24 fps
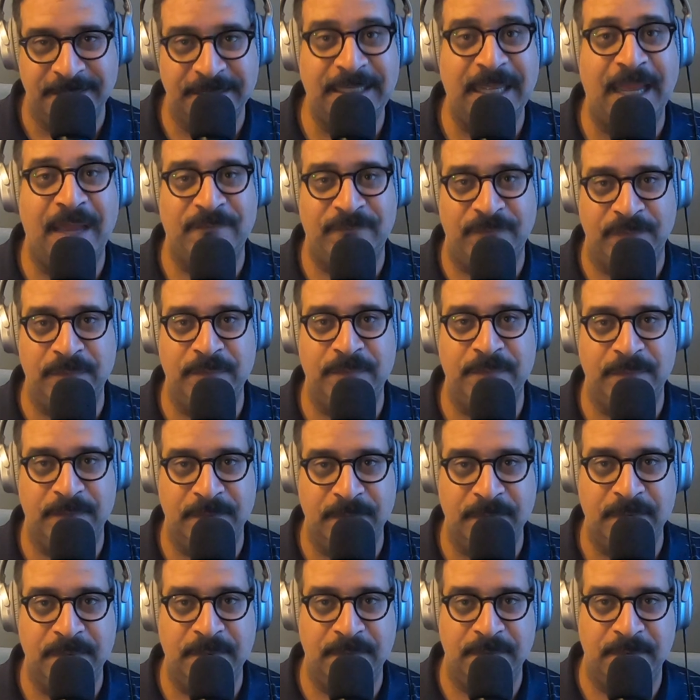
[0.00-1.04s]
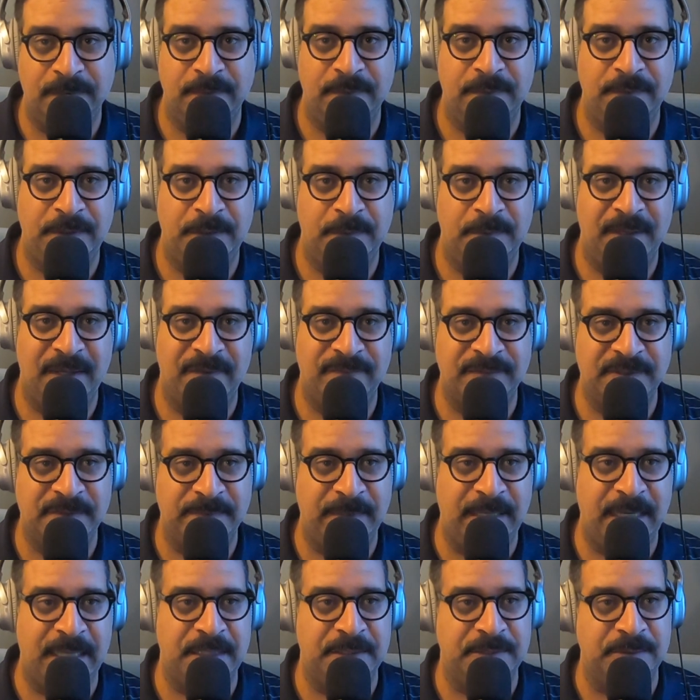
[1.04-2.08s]
look out for who you have as
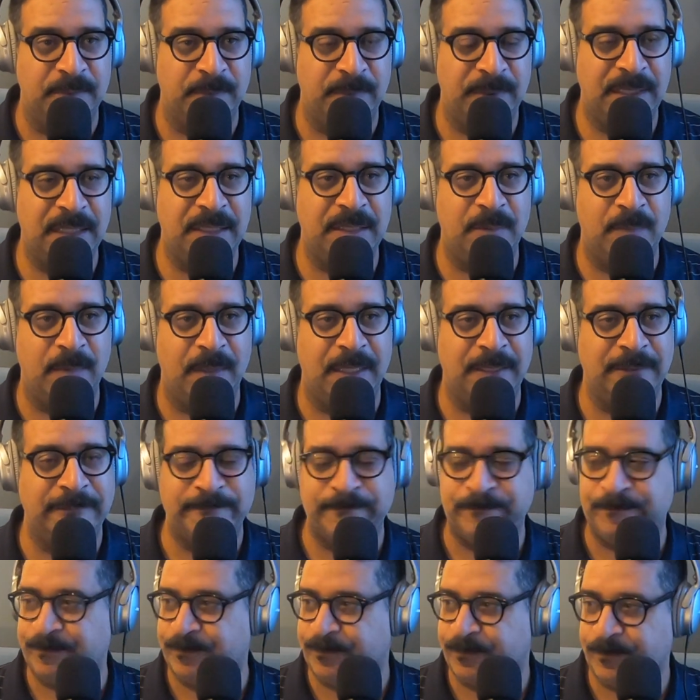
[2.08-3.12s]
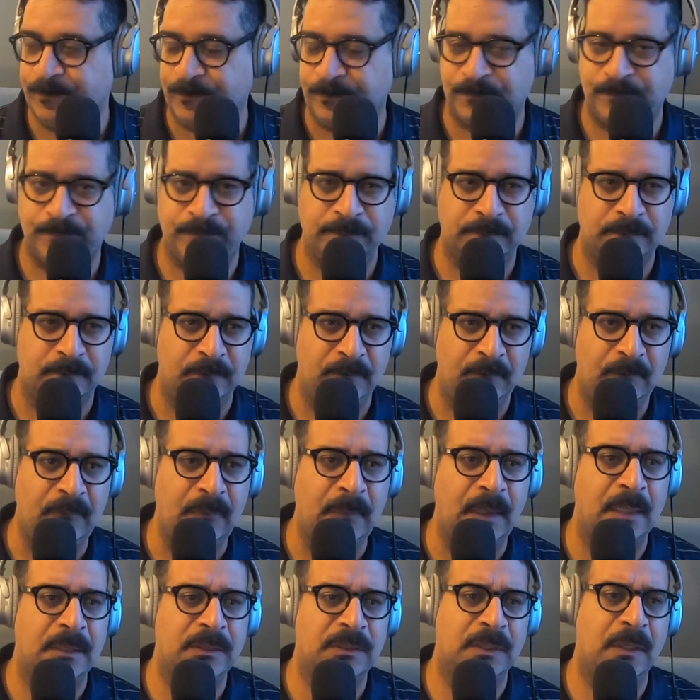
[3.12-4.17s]
a manager. But anyway,
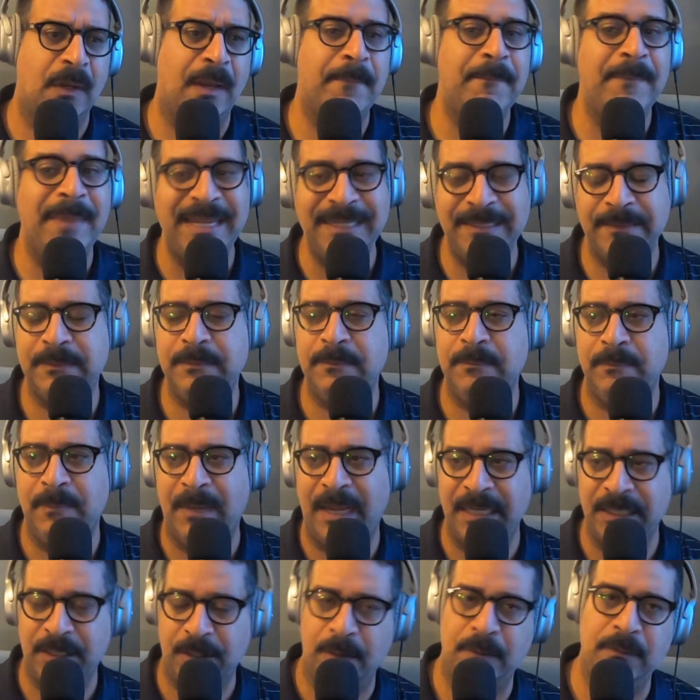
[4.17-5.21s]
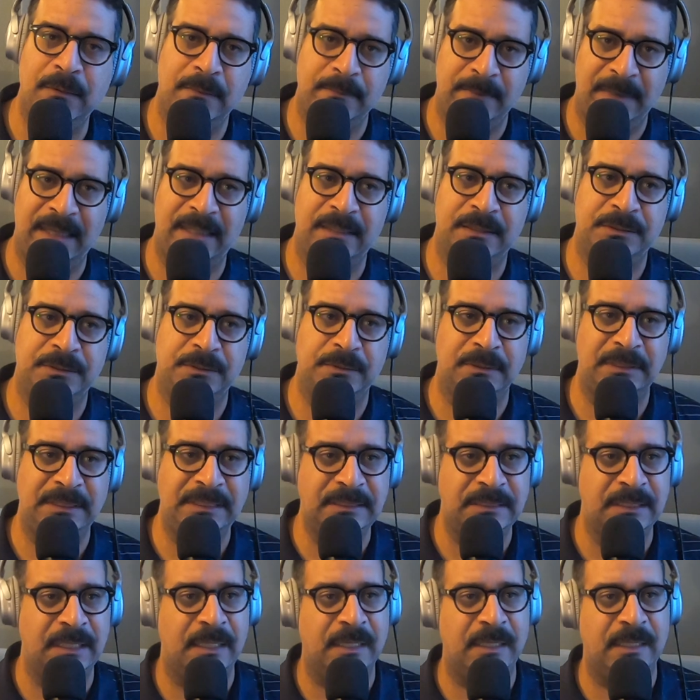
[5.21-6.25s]
so I met my current manager,
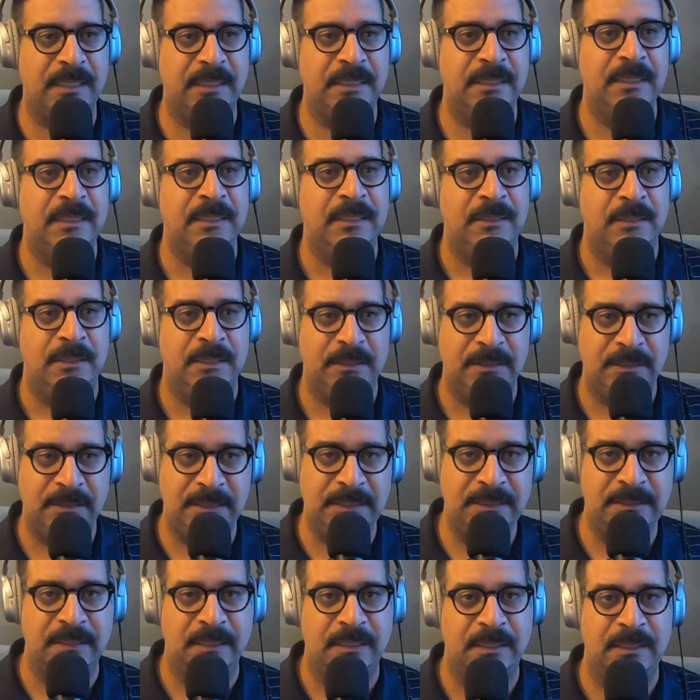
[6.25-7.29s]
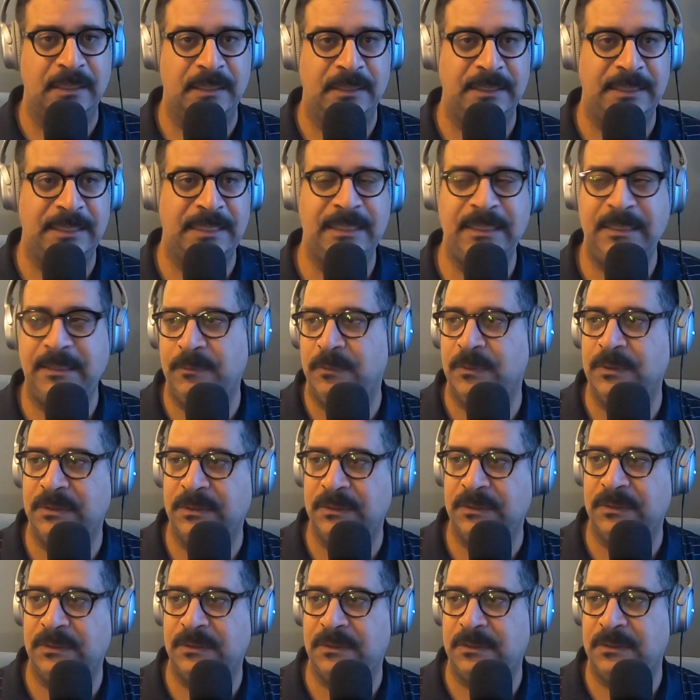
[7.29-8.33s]
Itai. He
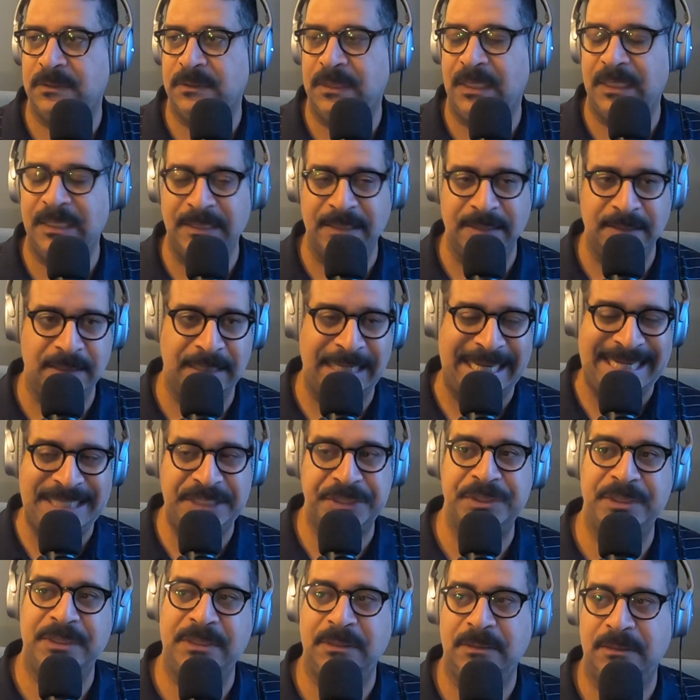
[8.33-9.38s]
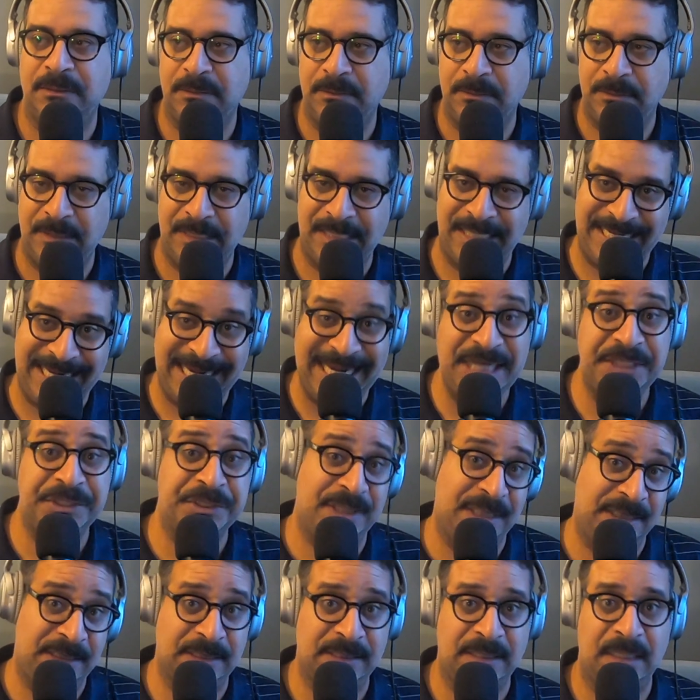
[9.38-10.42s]
was an agent
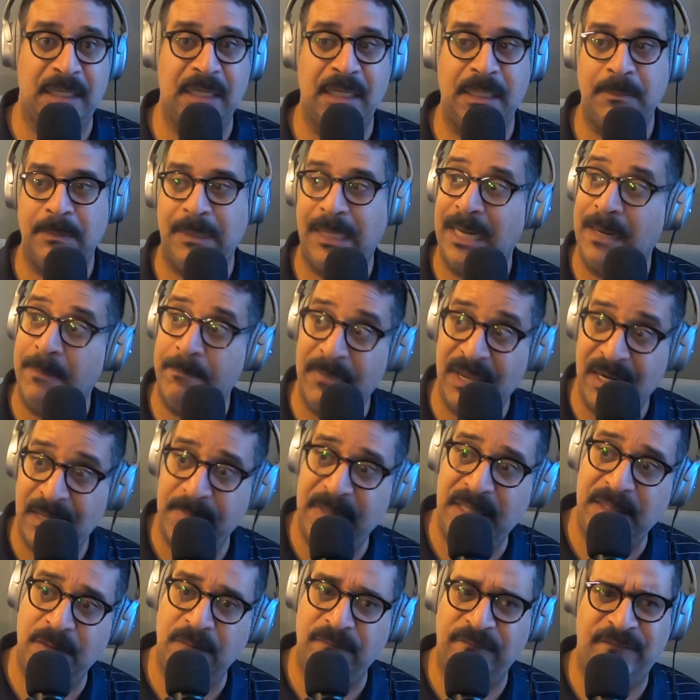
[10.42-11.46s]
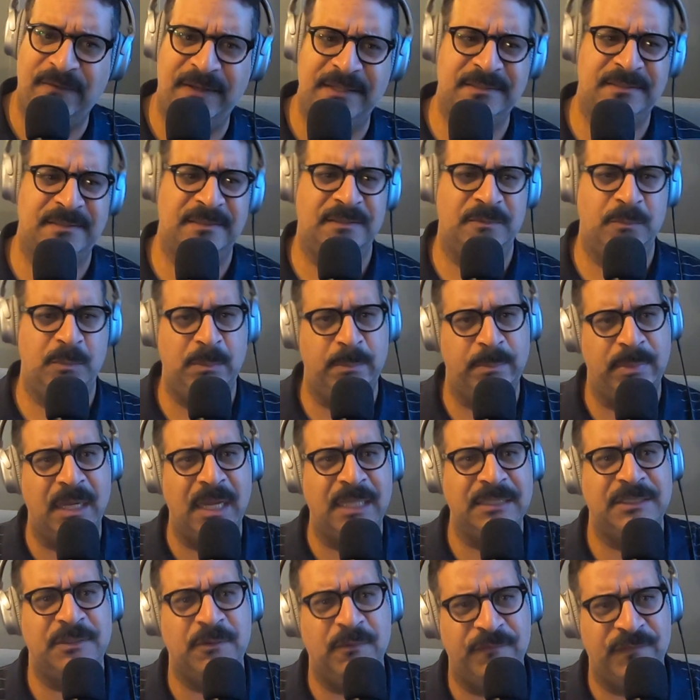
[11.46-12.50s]
at the time. I met him at New Faces. We
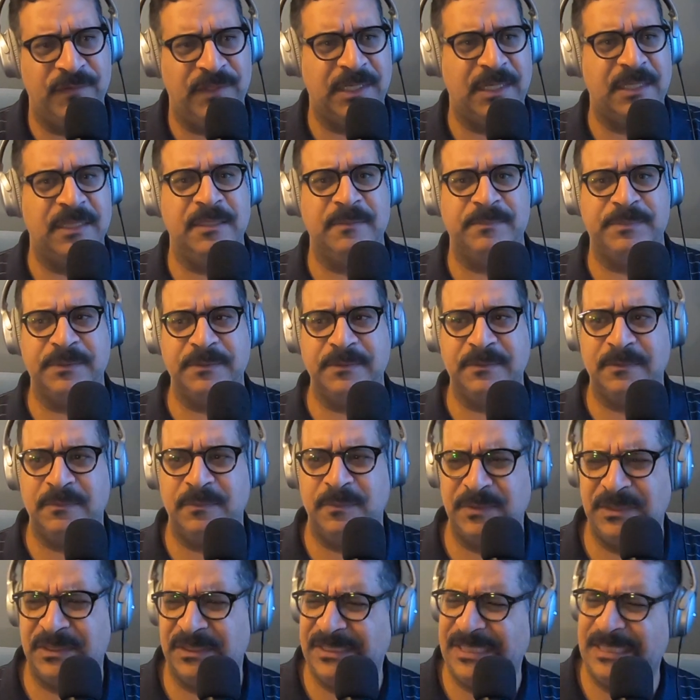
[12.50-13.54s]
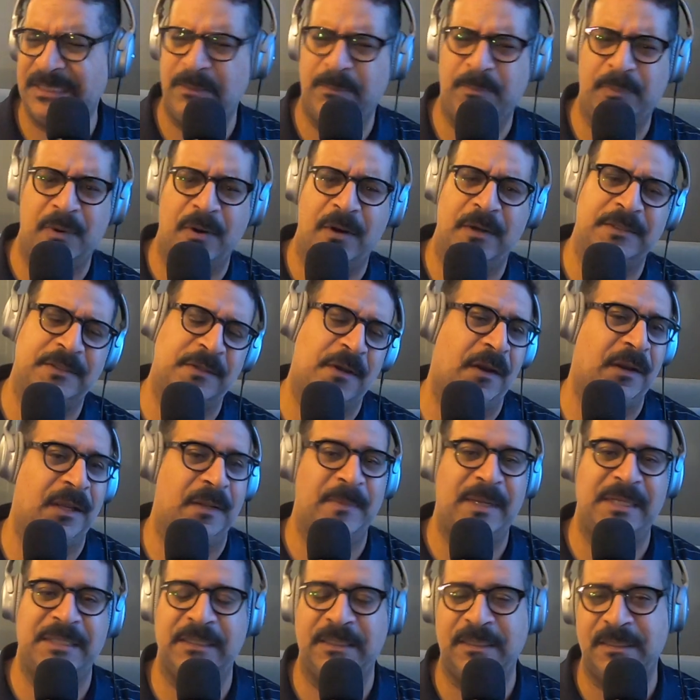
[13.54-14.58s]
bonded over the Clippers. We were just at the bar
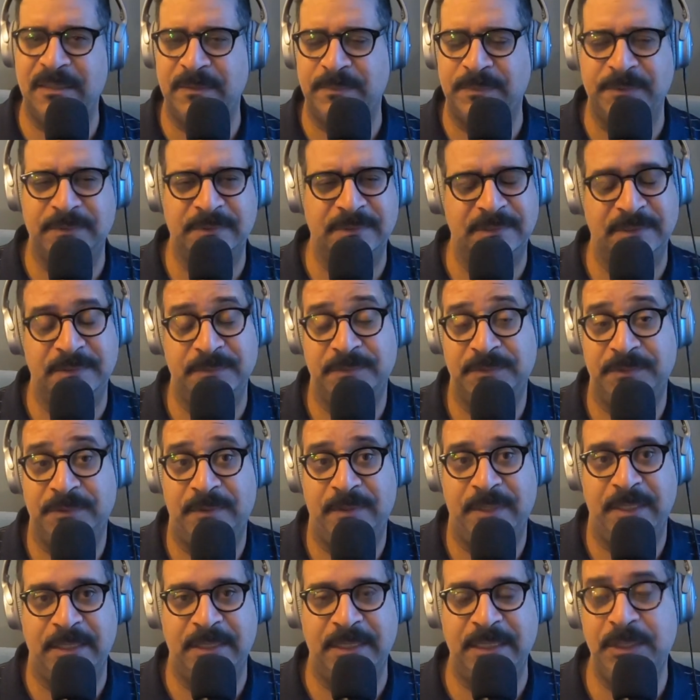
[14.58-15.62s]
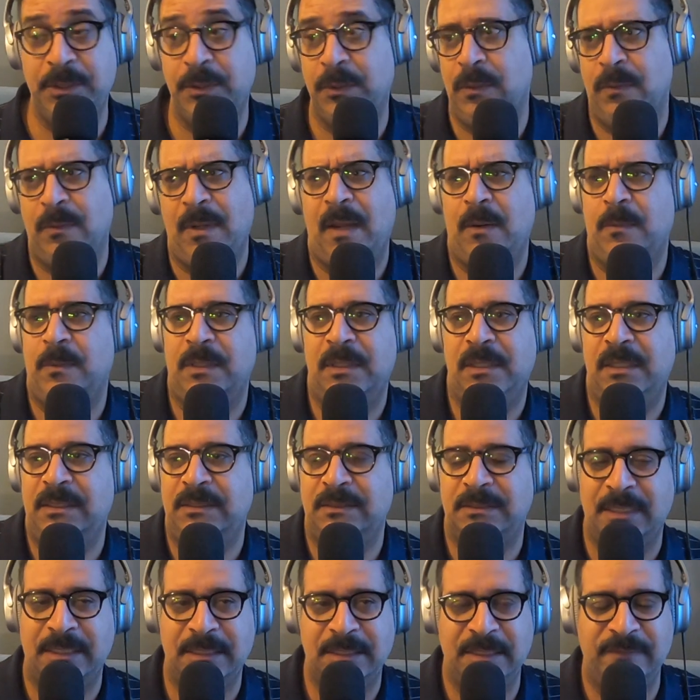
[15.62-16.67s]
talking about the Clippers, and it was great. He knew who I
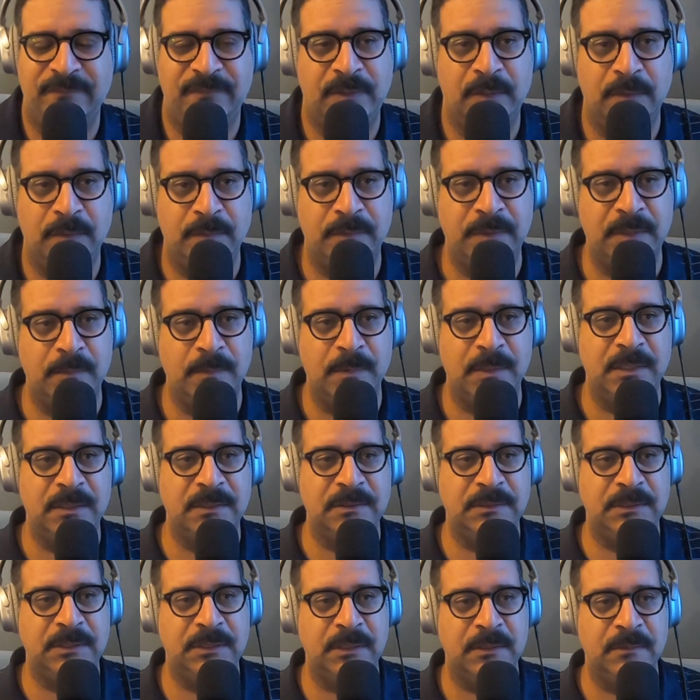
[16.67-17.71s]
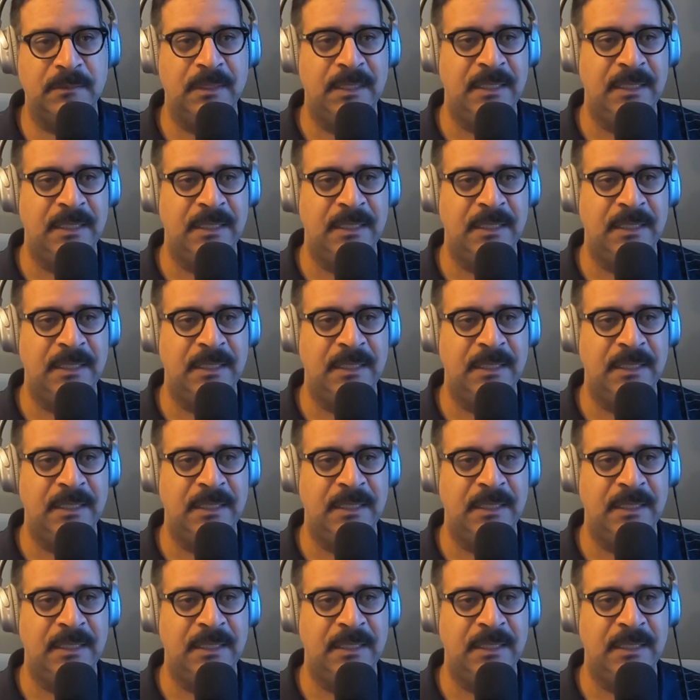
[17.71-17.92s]
was. I didn't even know who he was,